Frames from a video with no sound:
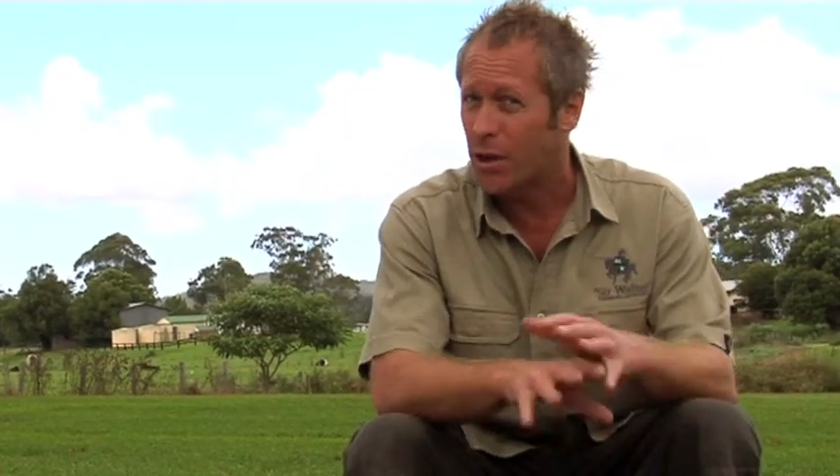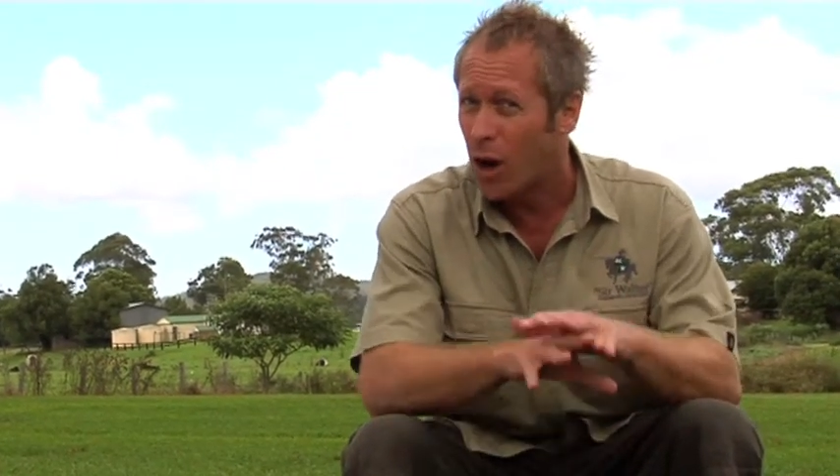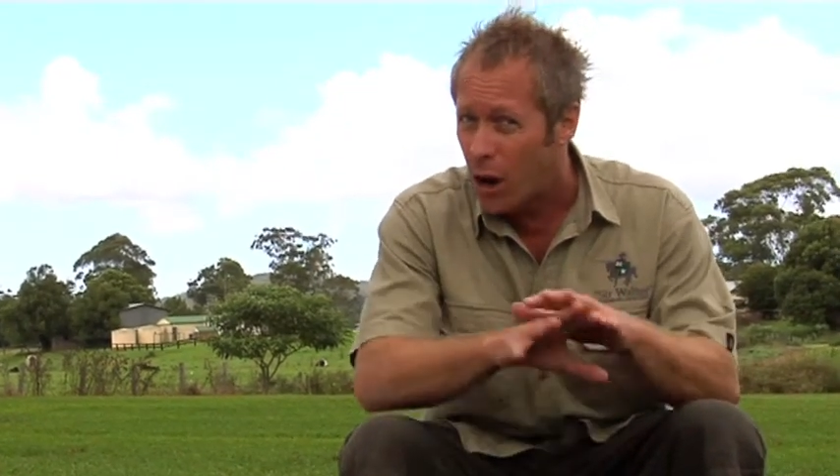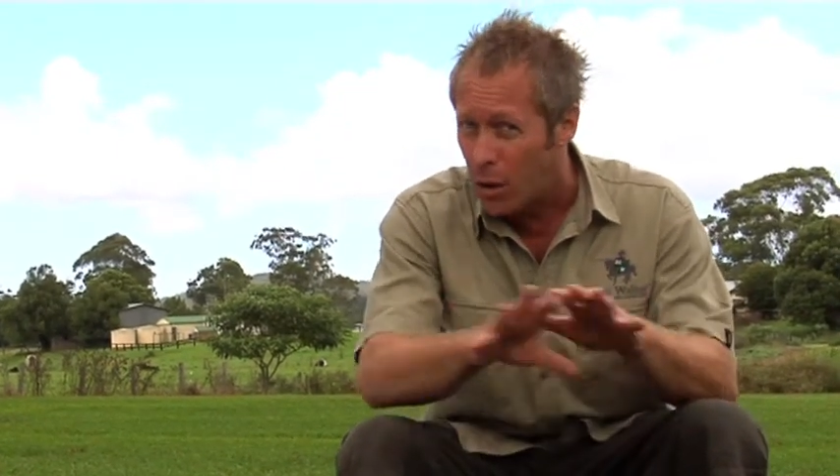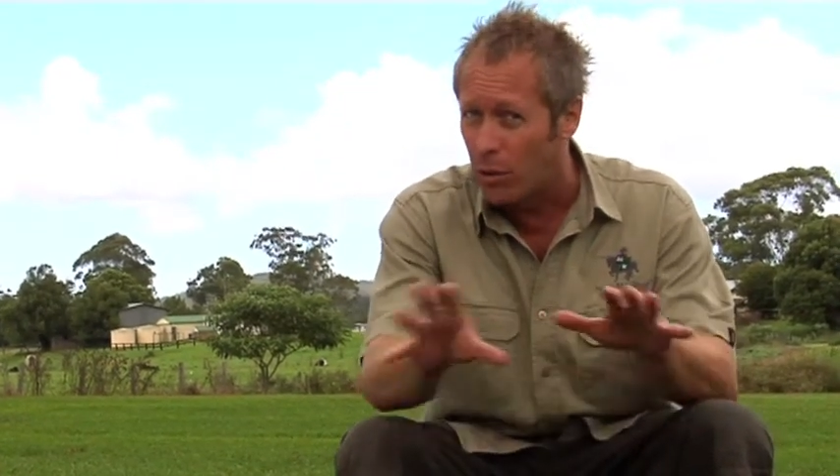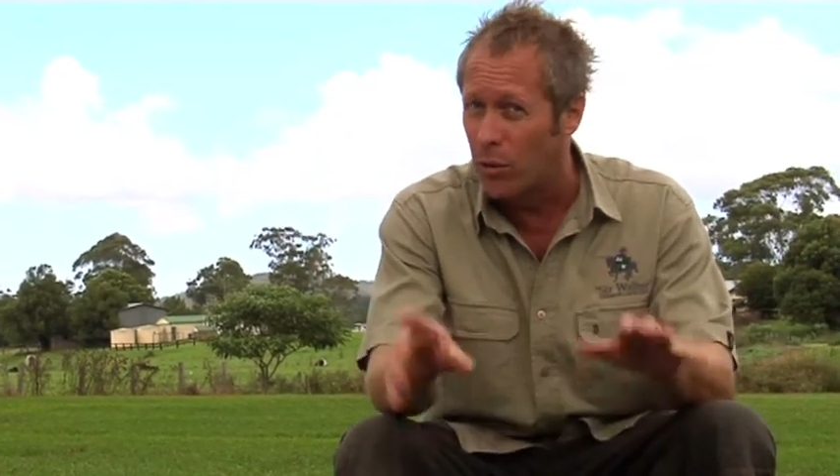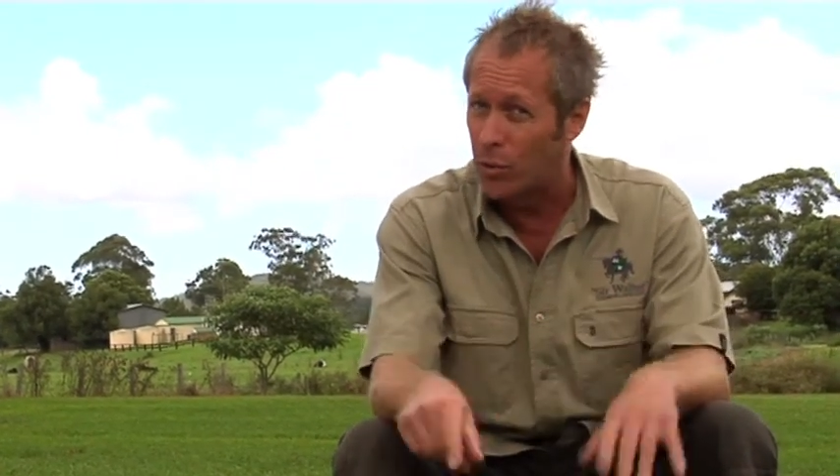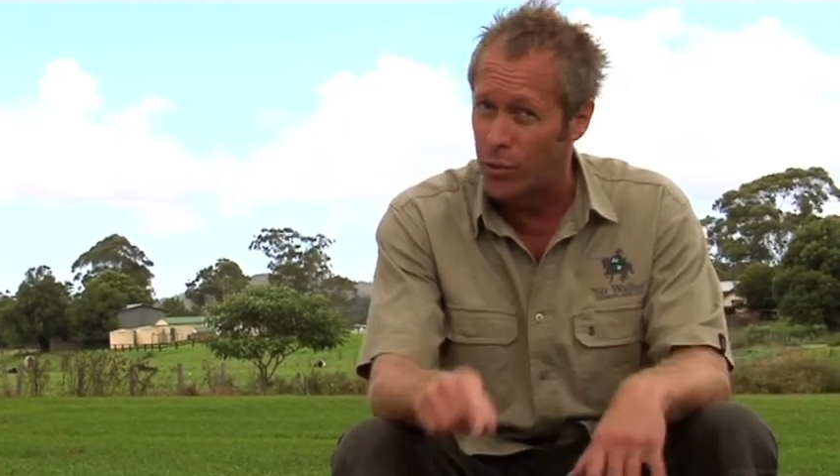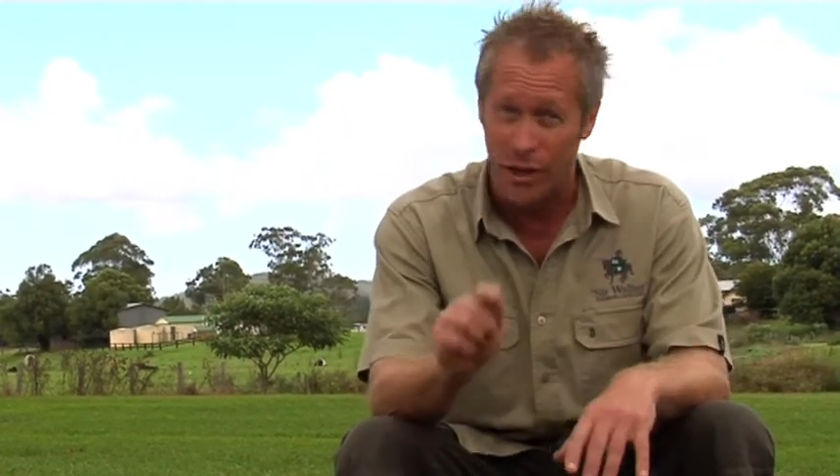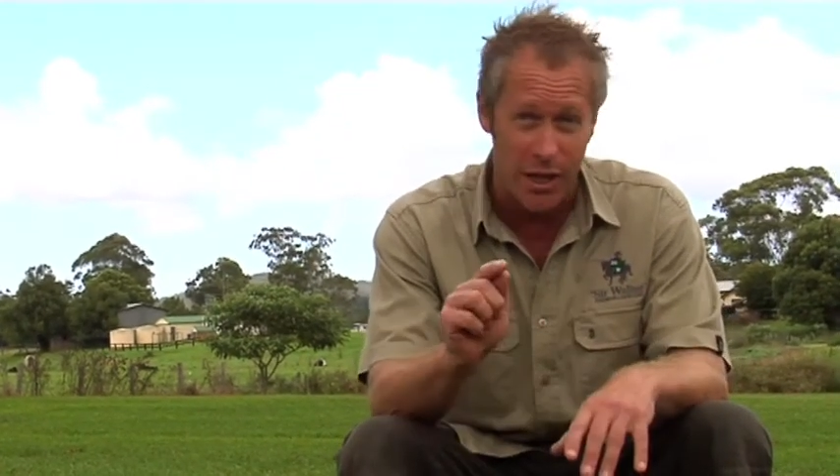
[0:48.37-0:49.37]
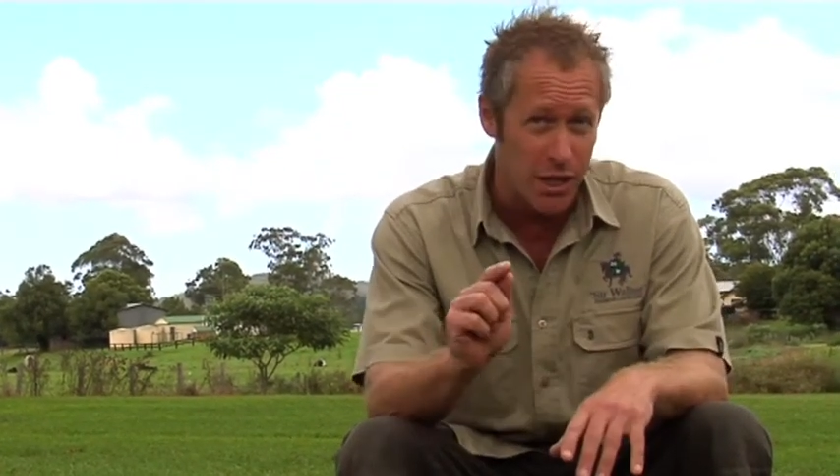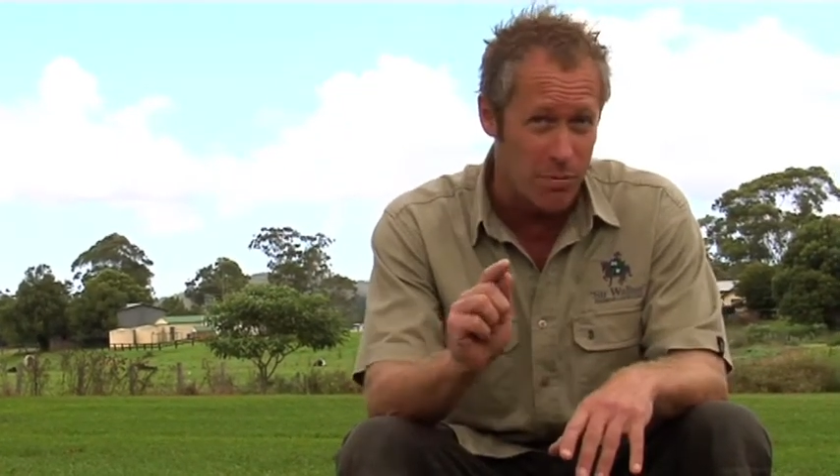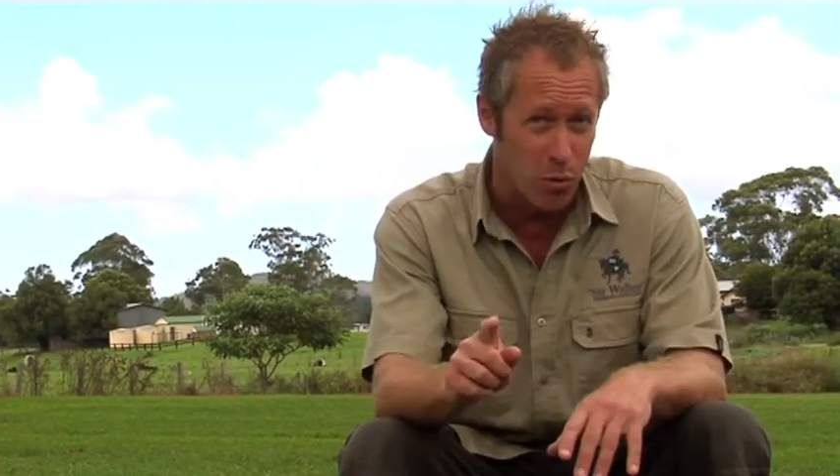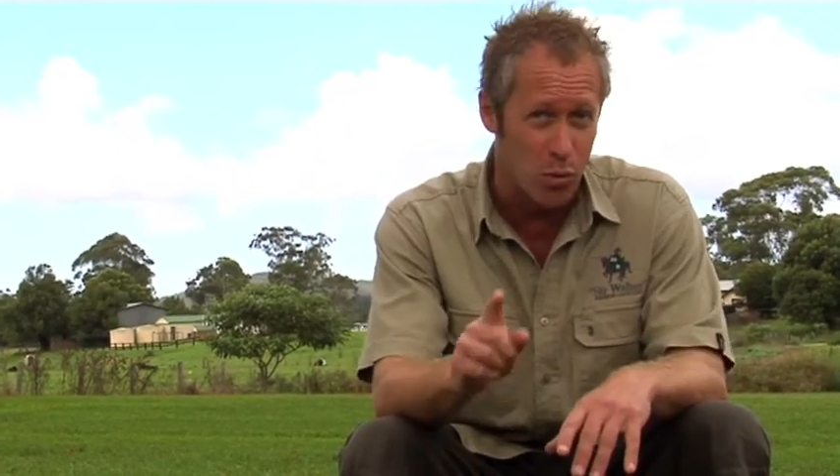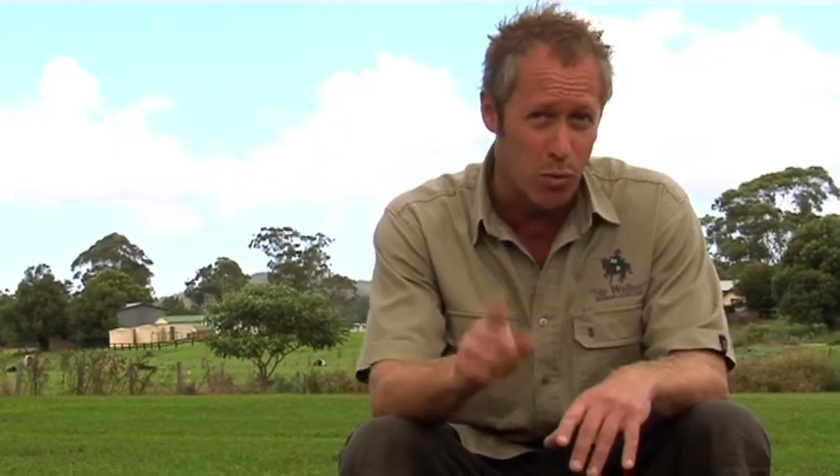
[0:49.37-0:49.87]
your whole lawn
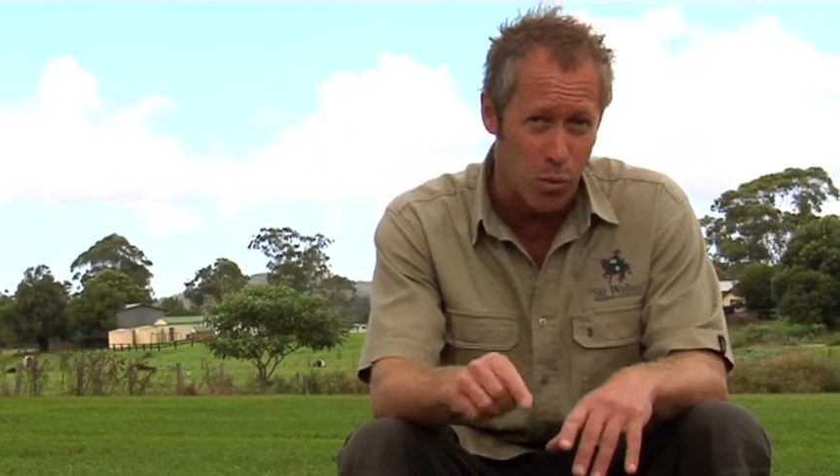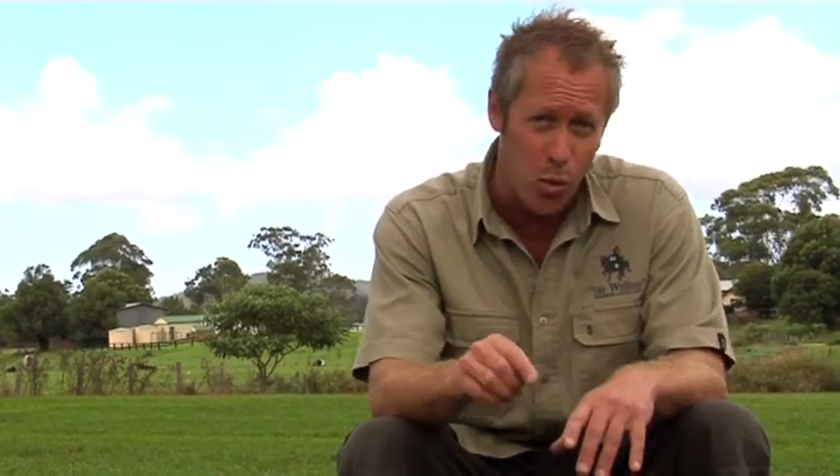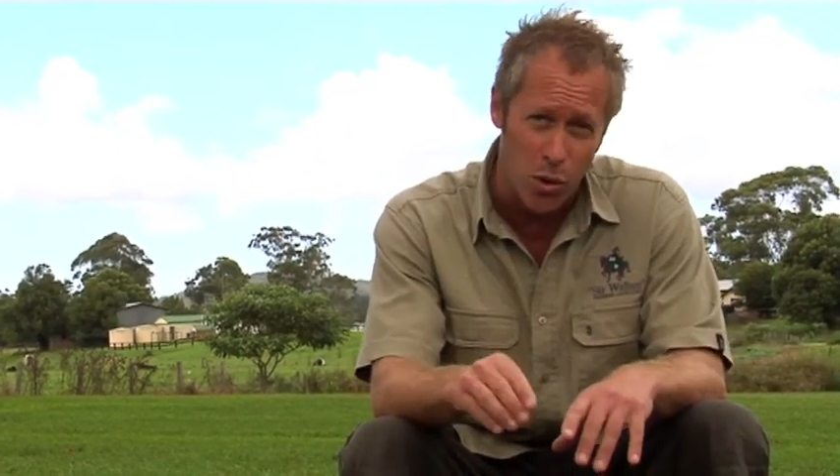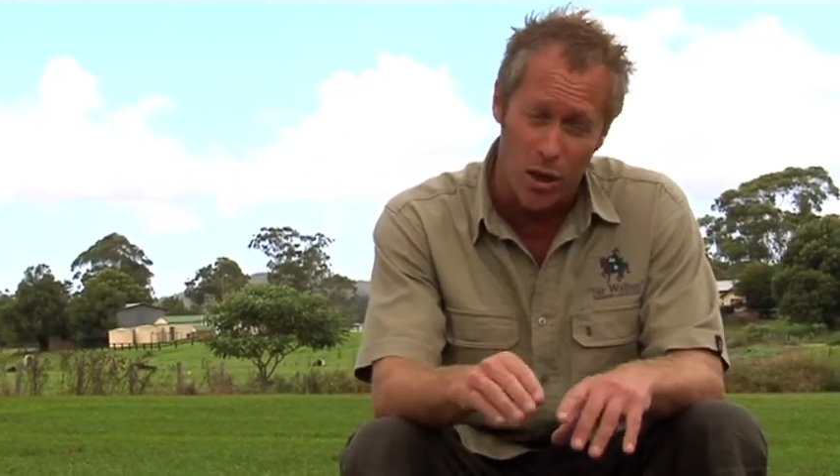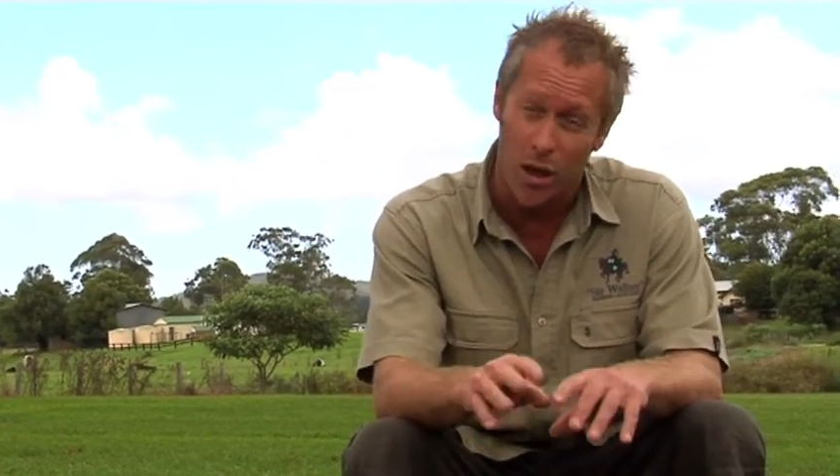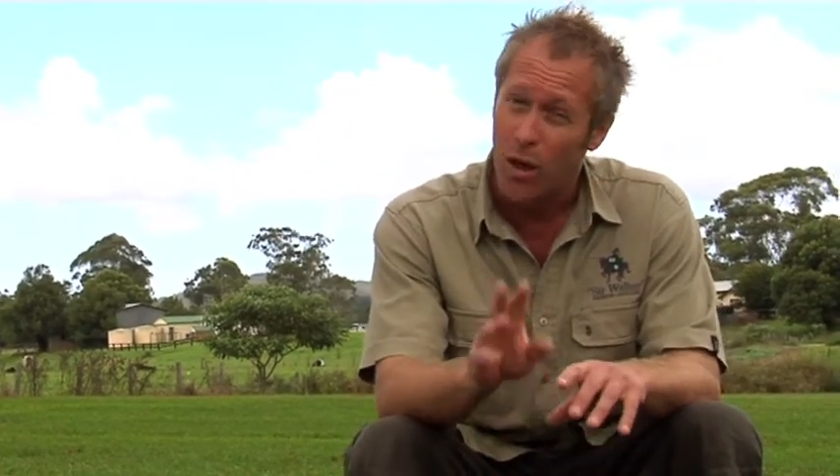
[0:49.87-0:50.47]
needs more water.